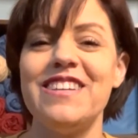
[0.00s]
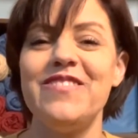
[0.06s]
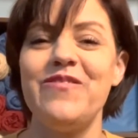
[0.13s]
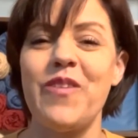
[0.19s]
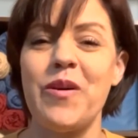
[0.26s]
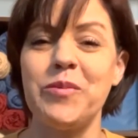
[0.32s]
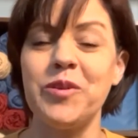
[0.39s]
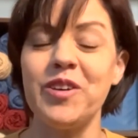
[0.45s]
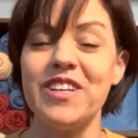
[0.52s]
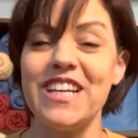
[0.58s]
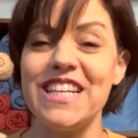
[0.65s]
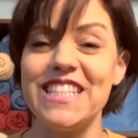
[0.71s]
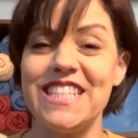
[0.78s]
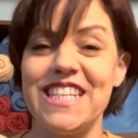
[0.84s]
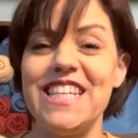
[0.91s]
February
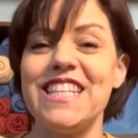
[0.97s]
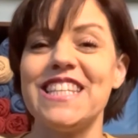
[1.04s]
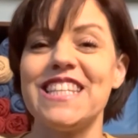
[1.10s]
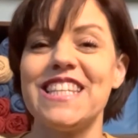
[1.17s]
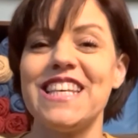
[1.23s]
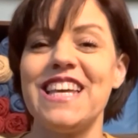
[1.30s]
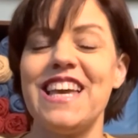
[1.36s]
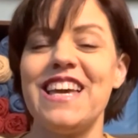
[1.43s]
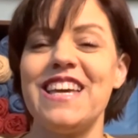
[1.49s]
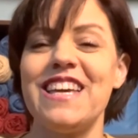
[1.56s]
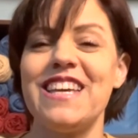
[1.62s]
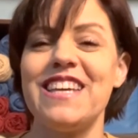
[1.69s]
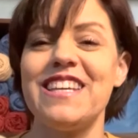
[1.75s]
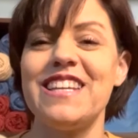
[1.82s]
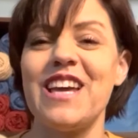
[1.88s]
19th,
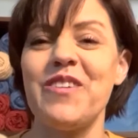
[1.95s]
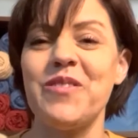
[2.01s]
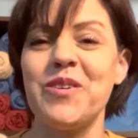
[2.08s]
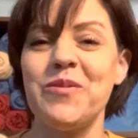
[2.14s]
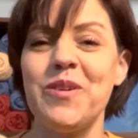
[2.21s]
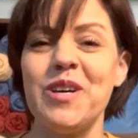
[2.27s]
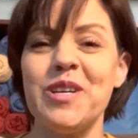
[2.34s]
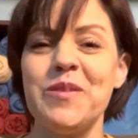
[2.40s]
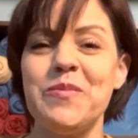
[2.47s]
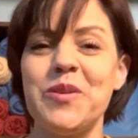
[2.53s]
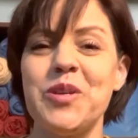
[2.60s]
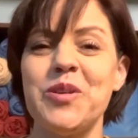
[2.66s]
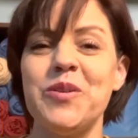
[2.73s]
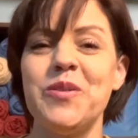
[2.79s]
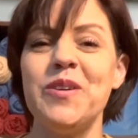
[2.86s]
and I want to welcome
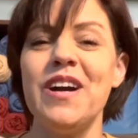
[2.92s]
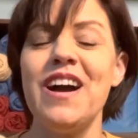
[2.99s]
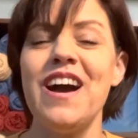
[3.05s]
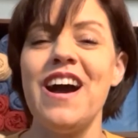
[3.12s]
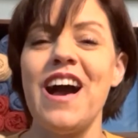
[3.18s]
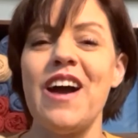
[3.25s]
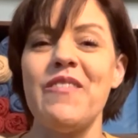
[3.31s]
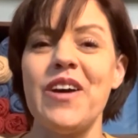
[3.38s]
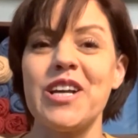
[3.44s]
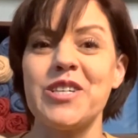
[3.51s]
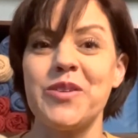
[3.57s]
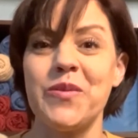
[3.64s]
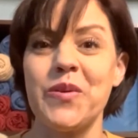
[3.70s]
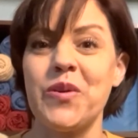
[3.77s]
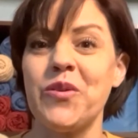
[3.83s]
you. I've
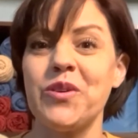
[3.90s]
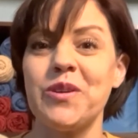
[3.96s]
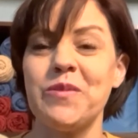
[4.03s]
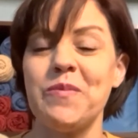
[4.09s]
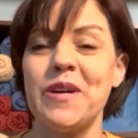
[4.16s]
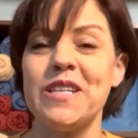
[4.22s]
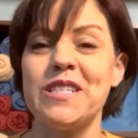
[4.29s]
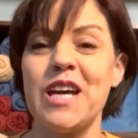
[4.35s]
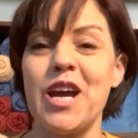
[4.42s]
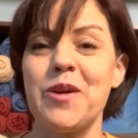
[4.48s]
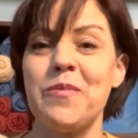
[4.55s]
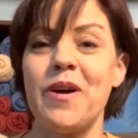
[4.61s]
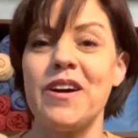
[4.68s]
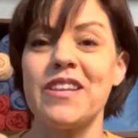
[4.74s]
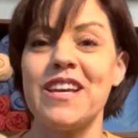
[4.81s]
actually recorded my entire
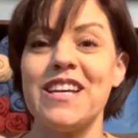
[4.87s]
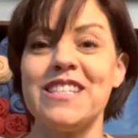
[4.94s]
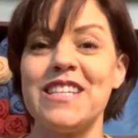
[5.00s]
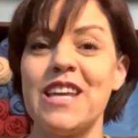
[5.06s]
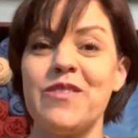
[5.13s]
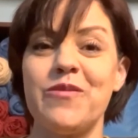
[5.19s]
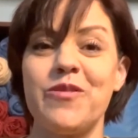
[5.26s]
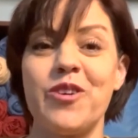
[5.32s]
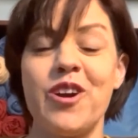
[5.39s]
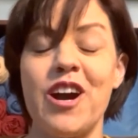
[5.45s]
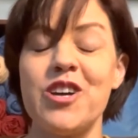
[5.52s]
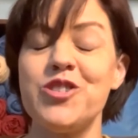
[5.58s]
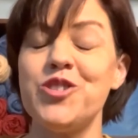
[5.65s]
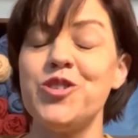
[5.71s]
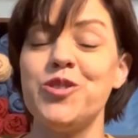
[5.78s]
podcast and
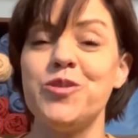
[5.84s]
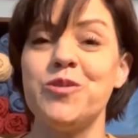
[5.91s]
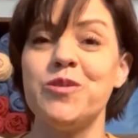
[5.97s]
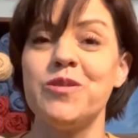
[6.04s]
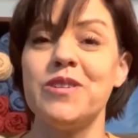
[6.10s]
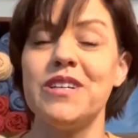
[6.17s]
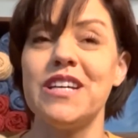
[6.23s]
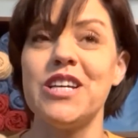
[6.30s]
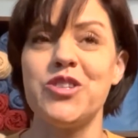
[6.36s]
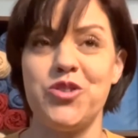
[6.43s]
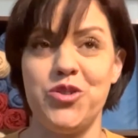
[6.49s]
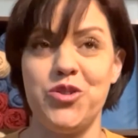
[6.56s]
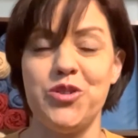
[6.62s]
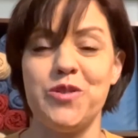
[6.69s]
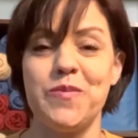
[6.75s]
forgot to
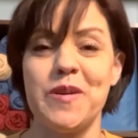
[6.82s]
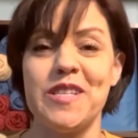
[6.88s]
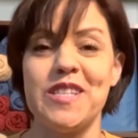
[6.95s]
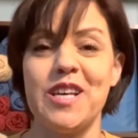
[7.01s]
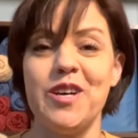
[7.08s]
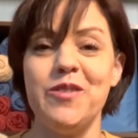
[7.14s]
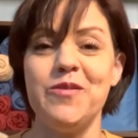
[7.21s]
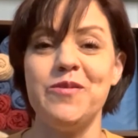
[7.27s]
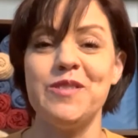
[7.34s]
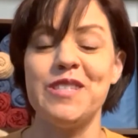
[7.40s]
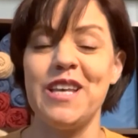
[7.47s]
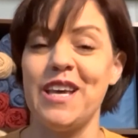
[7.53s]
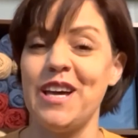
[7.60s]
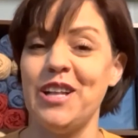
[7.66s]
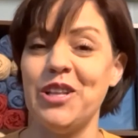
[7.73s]
introduce myself,
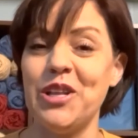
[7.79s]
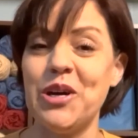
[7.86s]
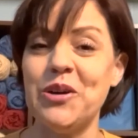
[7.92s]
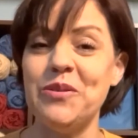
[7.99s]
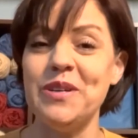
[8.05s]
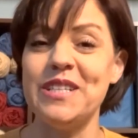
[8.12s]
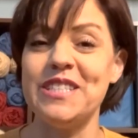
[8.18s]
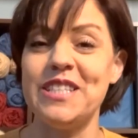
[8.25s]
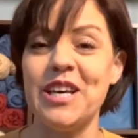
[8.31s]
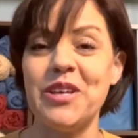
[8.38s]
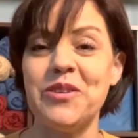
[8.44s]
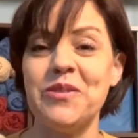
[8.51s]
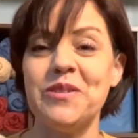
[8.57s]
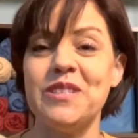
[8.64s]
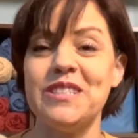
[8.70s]
say hello, and tell
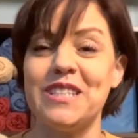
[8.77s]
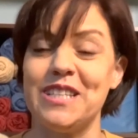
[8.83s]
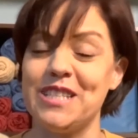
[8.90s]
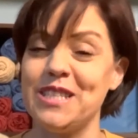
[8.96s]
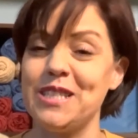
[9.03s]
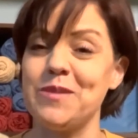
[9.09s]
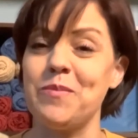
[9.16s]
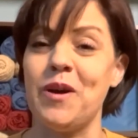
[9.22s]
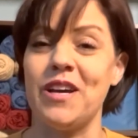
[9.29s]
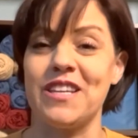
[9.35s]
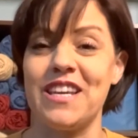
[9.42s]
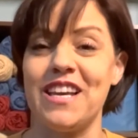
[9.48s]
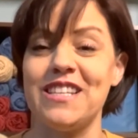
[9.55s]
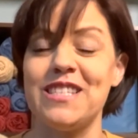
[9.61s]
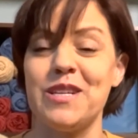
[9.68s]
you that this is
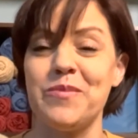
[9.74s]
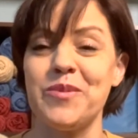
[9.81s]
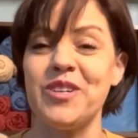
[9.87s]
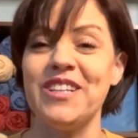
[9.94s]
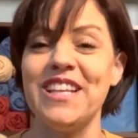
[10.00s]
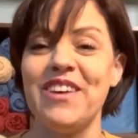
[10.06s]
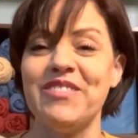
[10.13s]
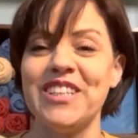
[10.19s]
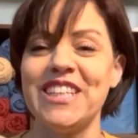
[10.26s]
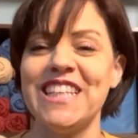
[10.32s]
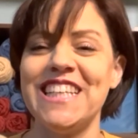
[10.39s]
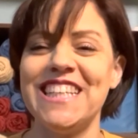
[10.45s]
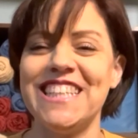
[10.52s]
podcast number 11.